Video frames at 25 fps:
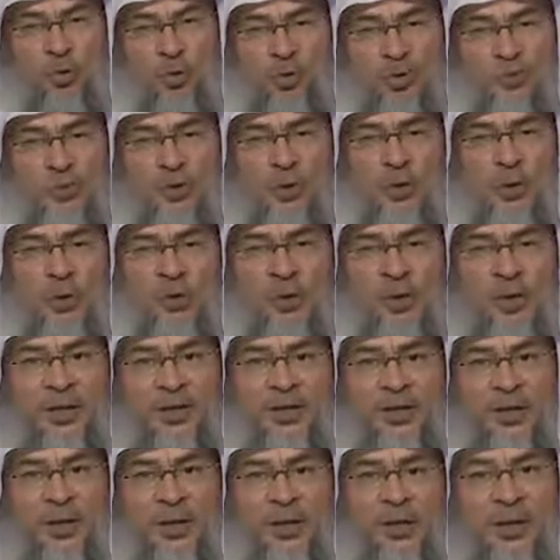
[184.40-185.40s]
the following
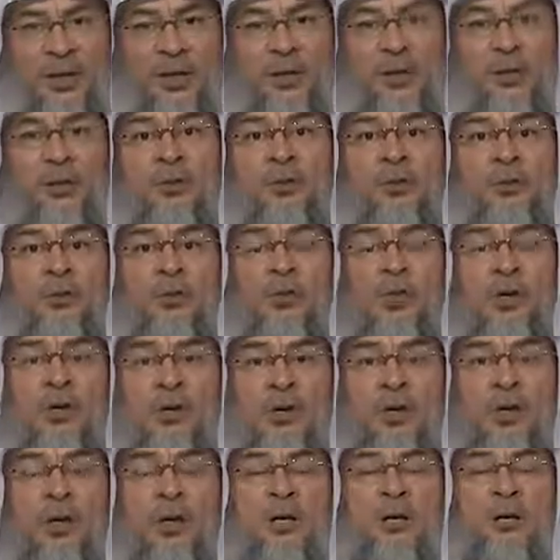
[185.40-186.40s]
day to
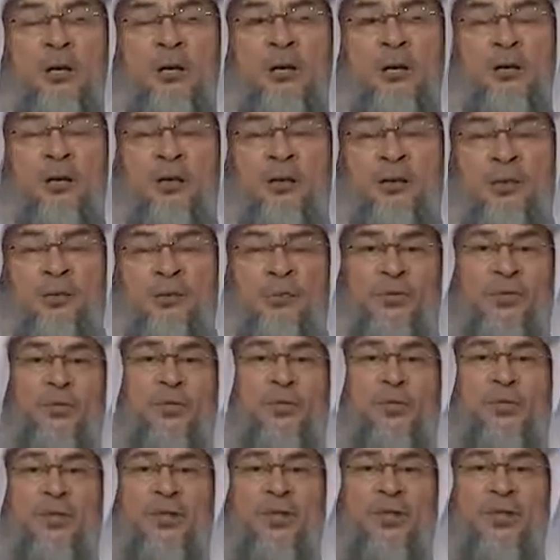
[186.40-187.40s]
earn the
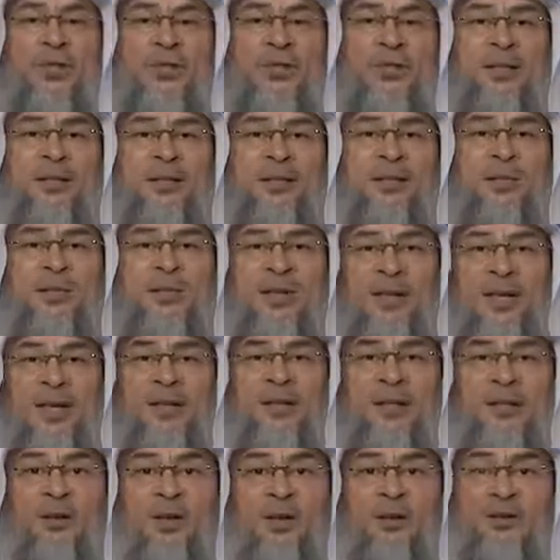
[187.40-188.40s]
food that you
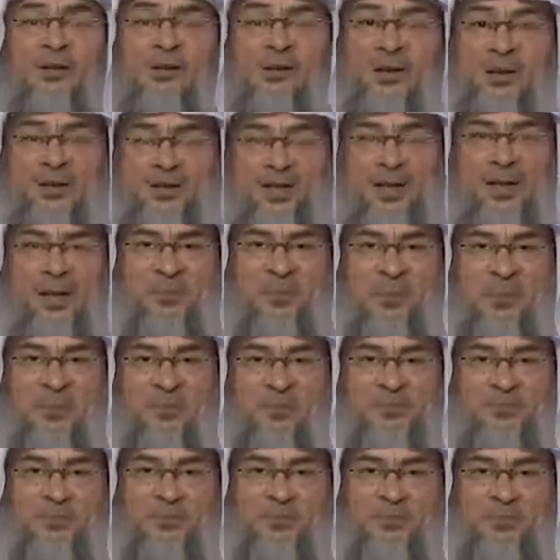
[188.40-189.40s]
need on the table.
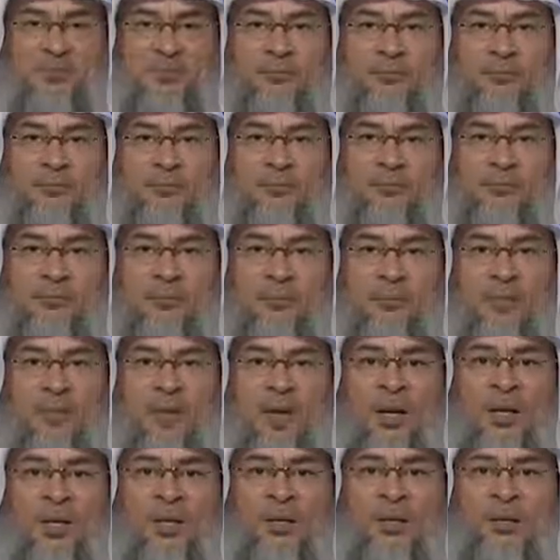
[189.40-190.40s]

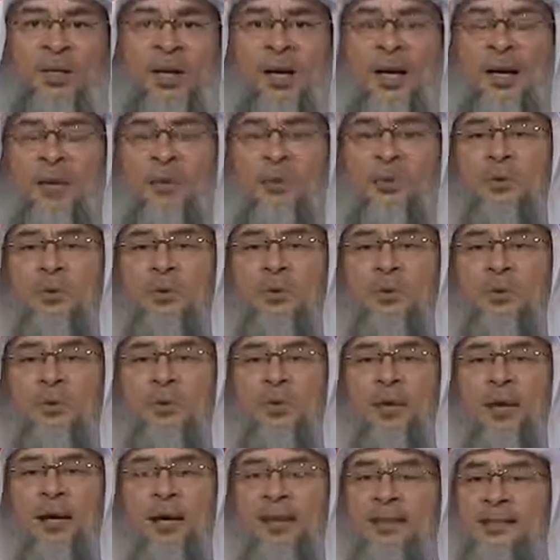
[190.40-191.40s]
Now,
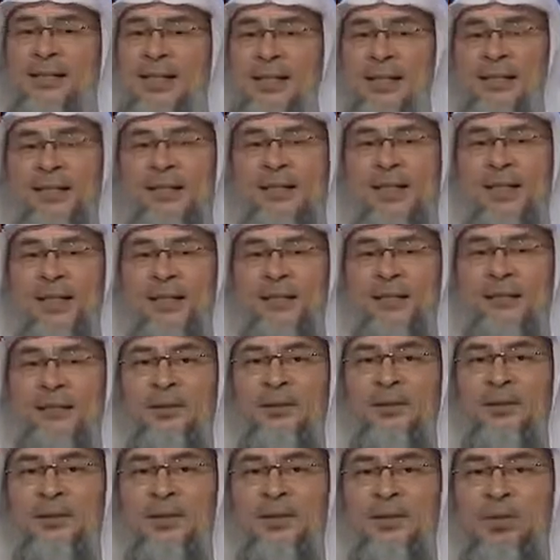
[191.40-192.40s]
as I said,
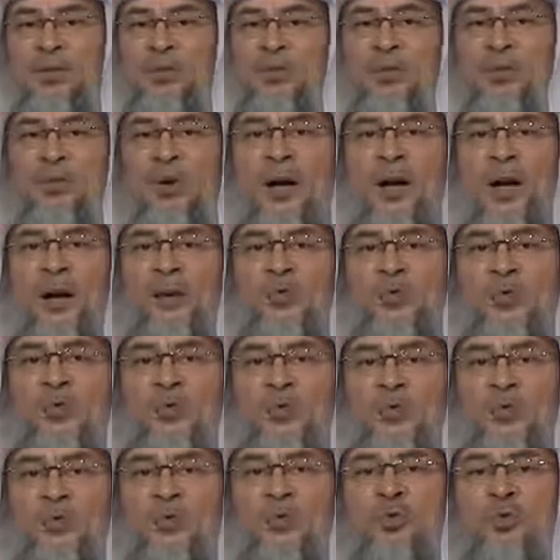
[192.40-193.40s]
you have
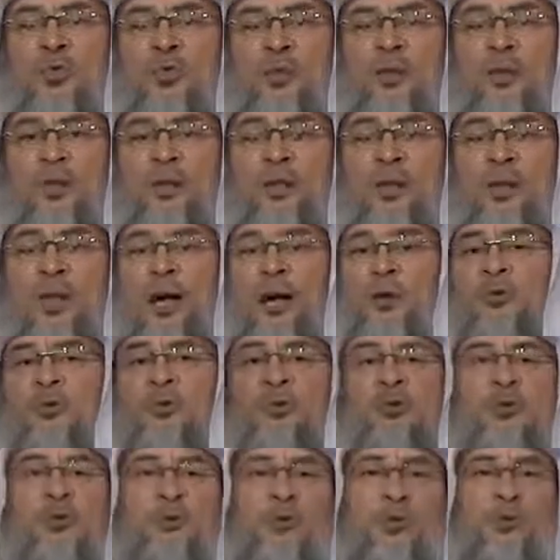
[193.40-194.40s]
to learn how
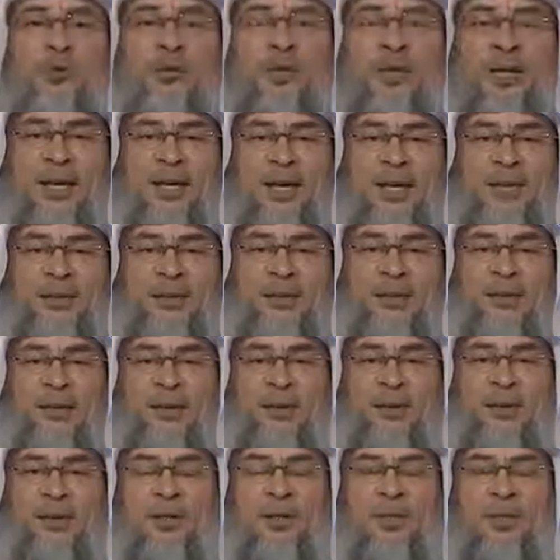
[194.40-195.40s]
to communicate.
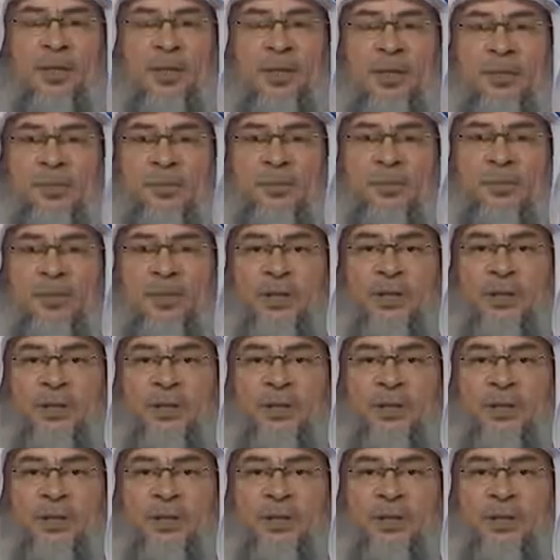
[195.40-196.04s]
If